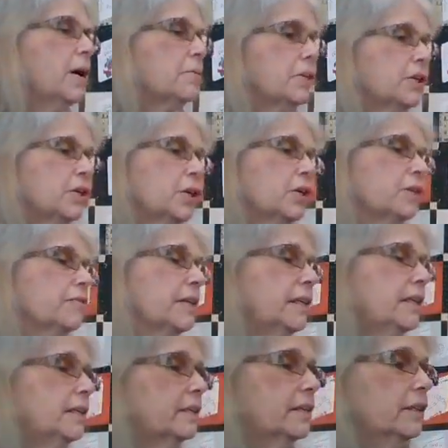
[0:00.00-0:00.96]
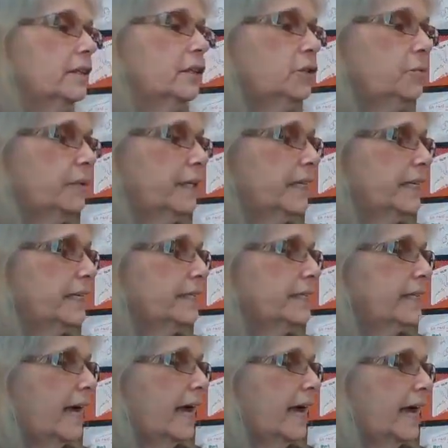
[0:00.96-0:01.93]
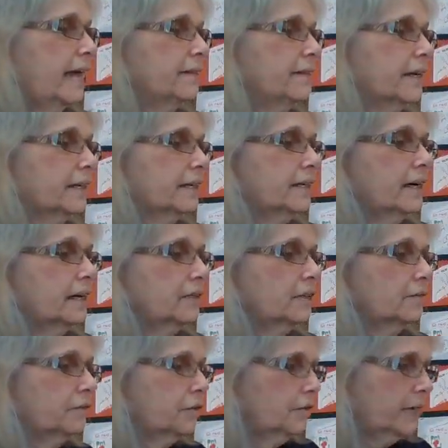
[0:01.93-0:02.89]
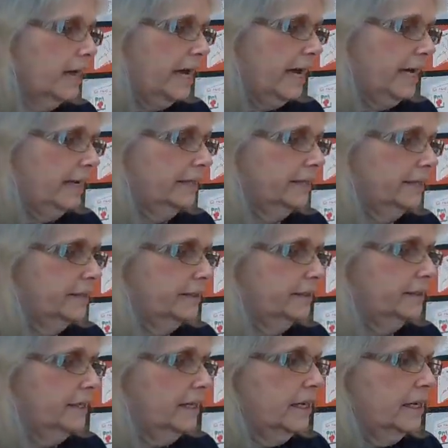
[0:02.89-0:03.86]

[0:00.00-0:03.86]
Minerva Louise and the Colorful Eggs,